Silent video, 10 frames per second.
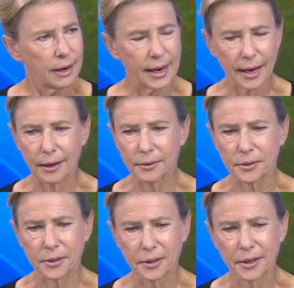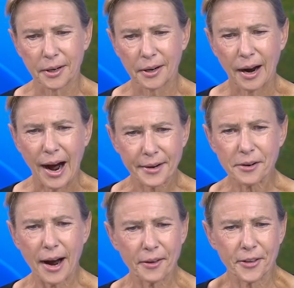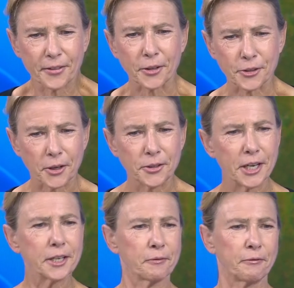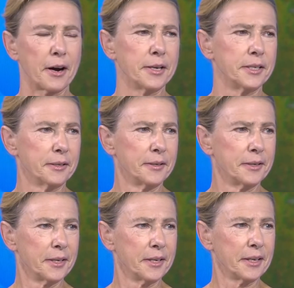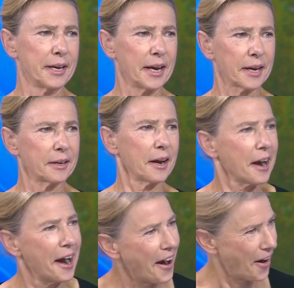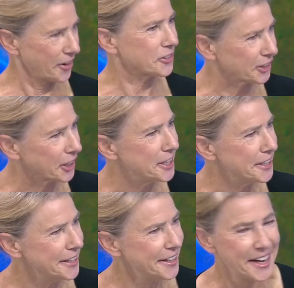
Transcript: And I think that's undignified, and honestly.